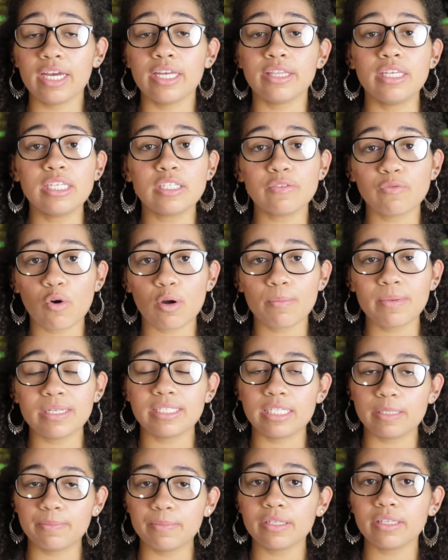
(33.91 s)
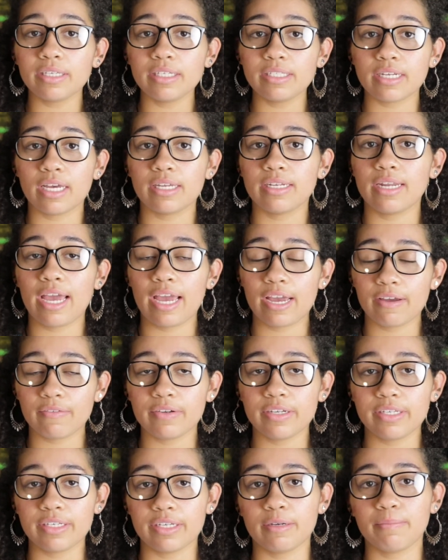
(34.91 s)
This form is typically done
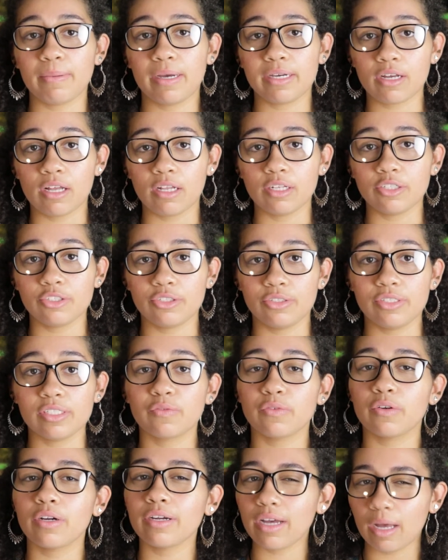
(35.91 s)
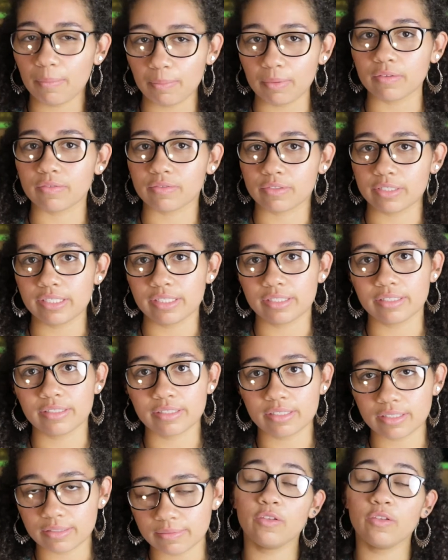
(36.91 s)
every year by college students for a couple of reasons.